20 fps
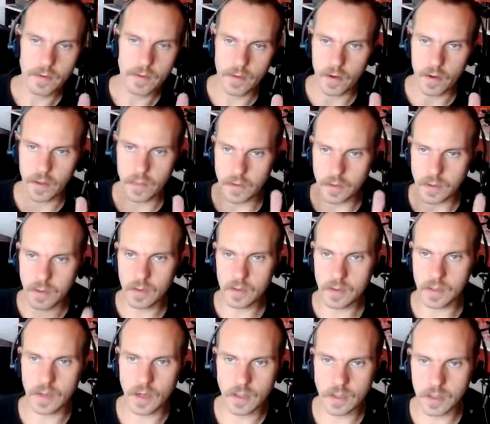They're either too
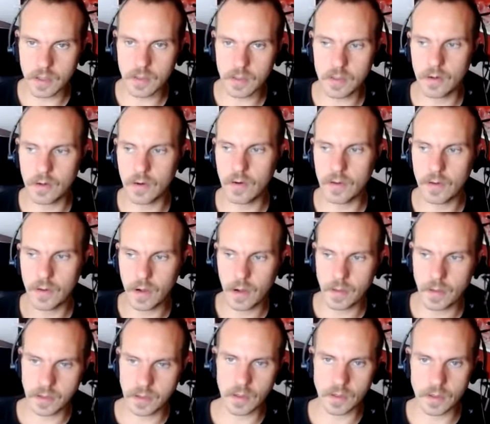structured or they're
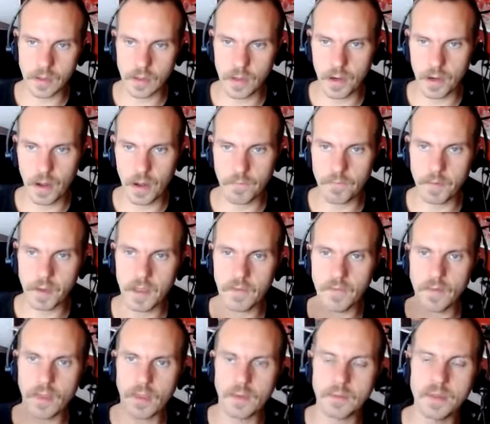not structured enough, but
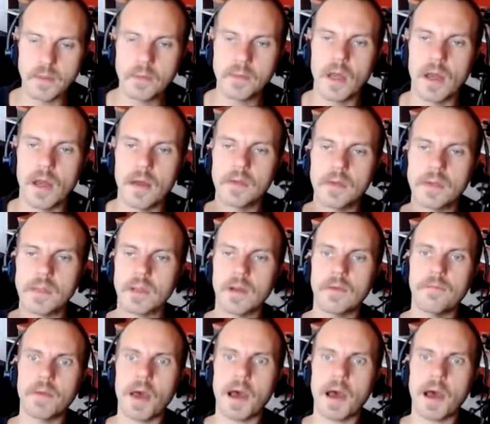giving them some time to sort of